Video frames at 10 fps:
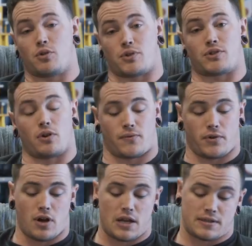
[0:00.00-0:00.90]
super stoked
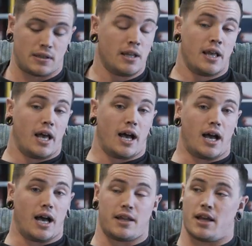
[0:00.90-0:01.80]
for you, Austin.
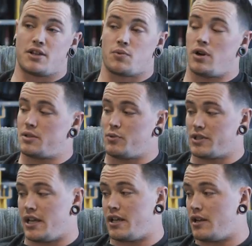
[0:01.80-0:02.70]
Uh, and I just wanted to
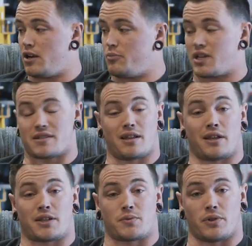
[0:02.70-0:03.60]
put that in here because I
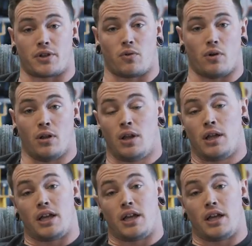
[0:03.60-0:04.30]
think it's really cool.